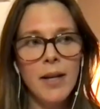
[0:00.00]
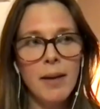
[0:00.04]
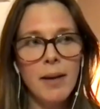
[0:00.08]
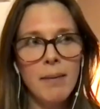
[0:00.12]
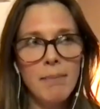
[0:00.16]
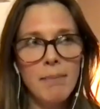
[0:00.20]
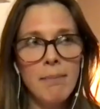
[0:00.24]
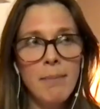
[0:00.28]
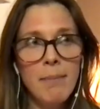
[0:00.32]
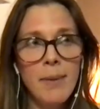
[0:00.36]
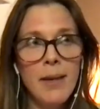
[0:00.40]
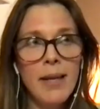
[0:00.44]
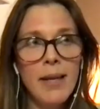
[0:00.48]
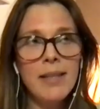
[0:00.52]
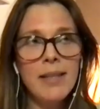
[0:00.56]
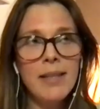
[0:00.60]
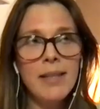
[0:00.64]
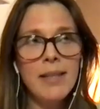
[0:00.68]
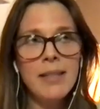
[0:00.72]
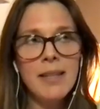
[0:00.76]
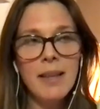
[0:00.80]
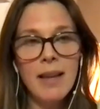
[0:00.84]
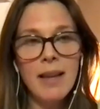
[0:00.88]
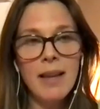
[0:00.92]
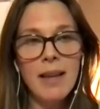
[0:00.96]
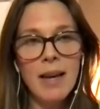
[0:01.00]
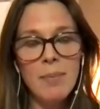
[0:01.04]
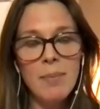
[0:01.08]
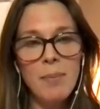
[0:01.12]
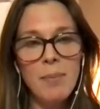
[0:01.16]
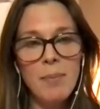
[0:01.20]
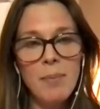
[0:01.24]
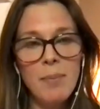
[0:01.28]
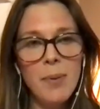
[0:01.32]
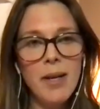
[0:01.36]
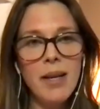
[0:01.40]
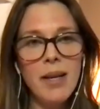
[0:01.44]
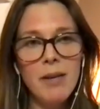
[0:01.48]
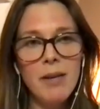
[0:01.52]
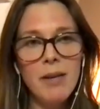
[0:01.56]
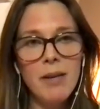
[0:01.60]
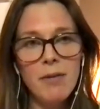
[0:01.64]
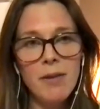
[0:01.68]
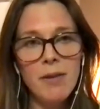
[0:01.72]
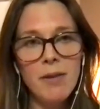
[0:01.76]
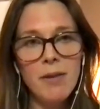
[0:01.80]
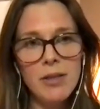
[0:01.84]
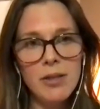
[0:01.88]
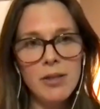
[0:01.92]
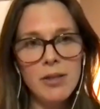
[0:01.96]
and commit to
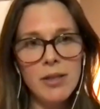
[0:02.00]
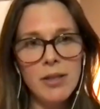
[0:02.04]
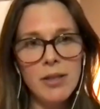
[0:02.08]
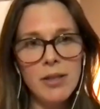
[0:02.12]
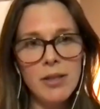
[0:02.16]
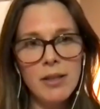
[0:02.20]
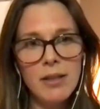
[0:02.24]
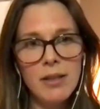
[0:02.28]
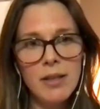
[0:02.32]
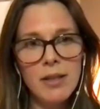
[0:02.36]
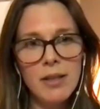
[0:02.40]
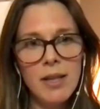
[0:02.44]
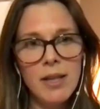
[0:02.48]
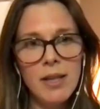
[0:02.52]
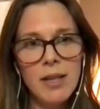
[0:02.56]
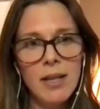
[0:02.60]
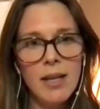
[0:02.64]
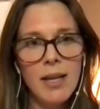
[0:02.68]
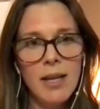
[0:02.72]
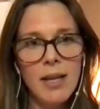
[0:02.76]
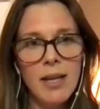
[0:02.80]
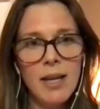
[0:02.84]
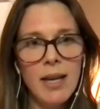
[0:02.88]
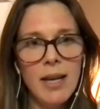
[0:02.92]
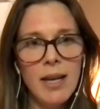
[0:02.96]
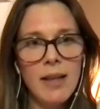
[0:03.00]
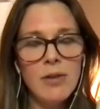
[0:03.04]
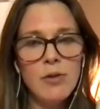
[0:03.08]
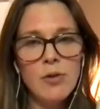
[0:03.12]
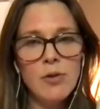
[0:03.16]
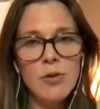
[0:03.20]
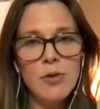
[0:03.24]
that big vision,